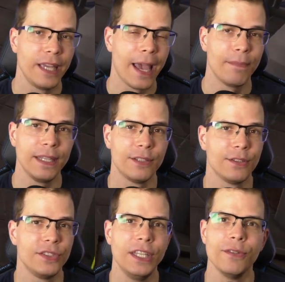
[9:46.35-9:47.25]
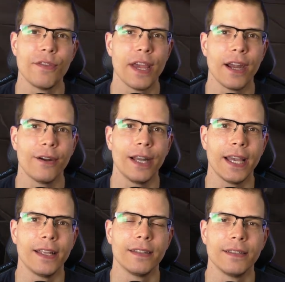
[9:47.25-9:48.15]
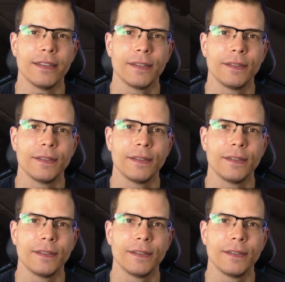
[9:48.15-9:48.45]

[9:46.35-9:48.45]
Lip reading: happy to see you there and